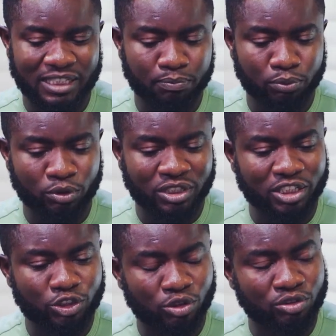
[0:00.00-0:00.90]
in the
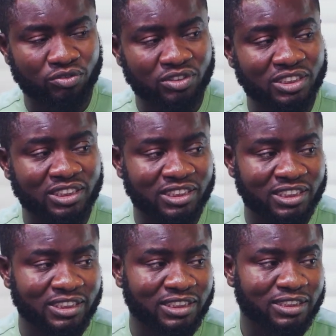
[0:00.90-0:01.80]
progression of the
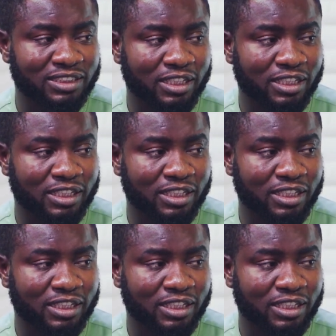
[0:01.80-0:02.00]
disease.